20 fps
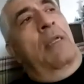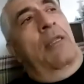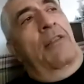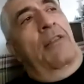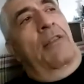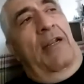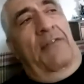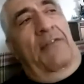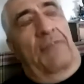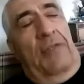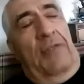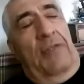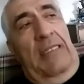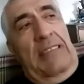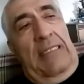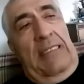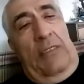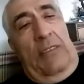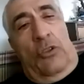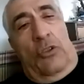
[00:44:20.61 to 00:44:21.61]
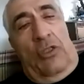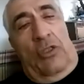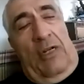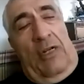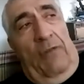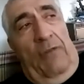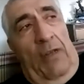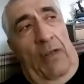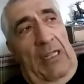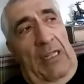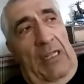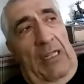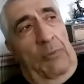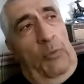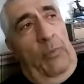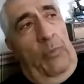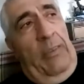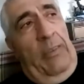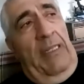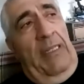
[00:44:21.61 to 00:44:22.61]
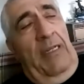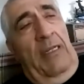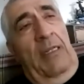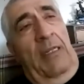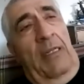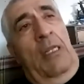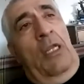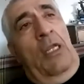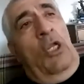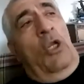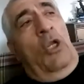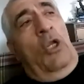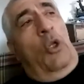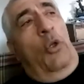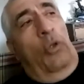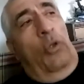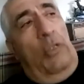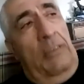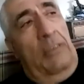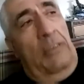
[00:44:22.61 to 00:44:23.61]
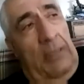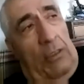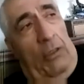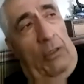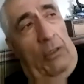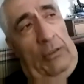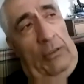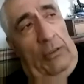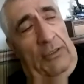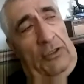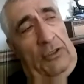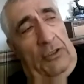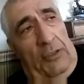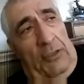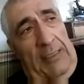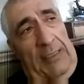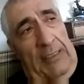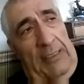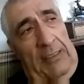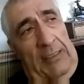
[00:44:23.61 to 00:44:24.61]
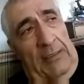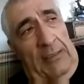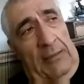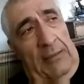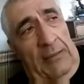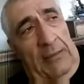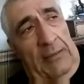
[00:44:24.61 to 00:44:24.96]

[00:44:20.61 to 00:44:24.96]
Then after this, I used to travel a lot between Köln, Cologne in Germany,